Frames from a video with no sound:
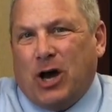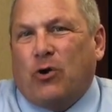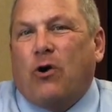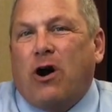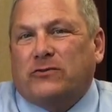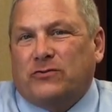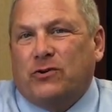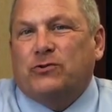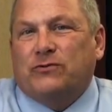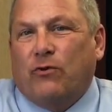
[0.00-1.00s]
across
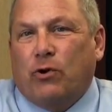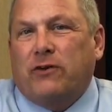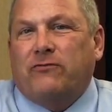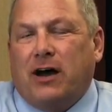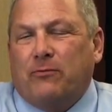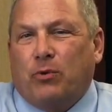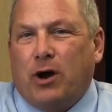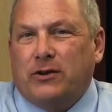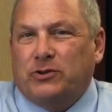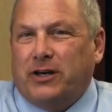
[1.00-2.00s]
those 45
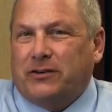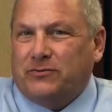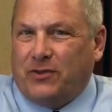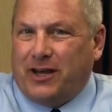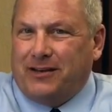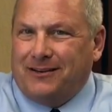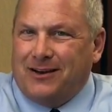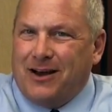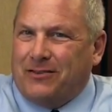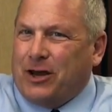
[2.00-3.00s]
projects that
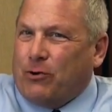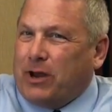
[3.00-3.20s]
are